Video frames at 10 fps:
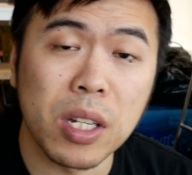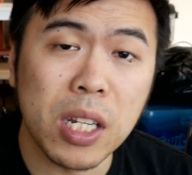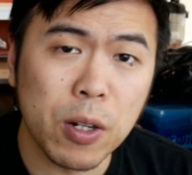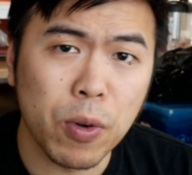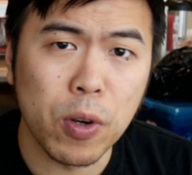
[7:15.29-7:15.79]
to
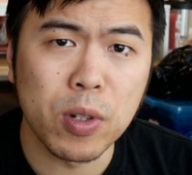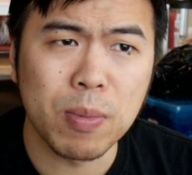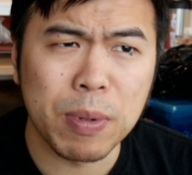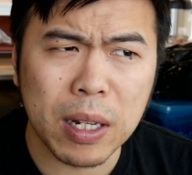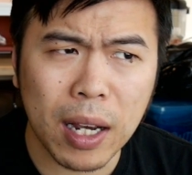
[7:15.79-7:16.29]
heroes
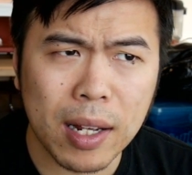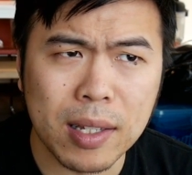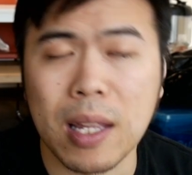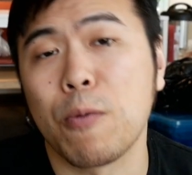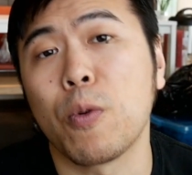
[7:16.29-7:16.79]

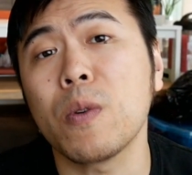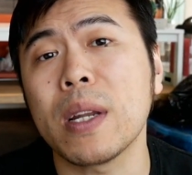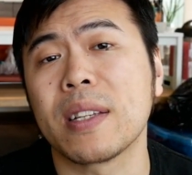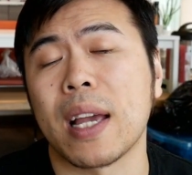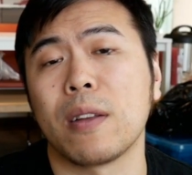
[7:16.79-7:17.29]
because they
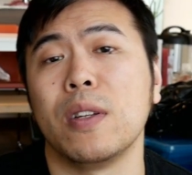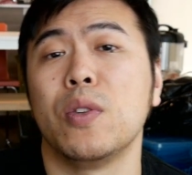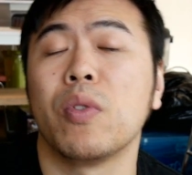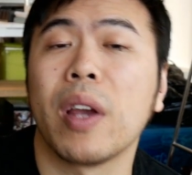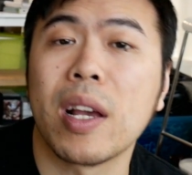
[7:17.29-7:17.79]
weren't exactly
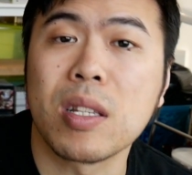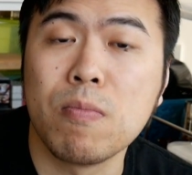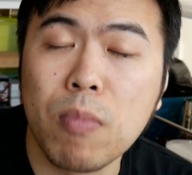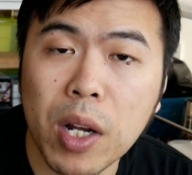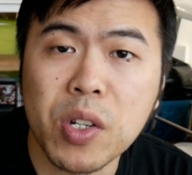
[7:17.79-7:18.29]
doing as
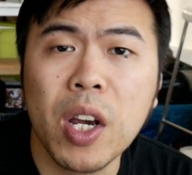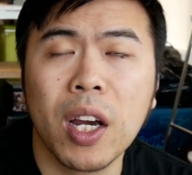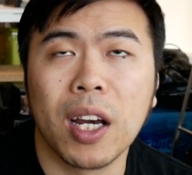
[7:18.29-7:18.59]
much.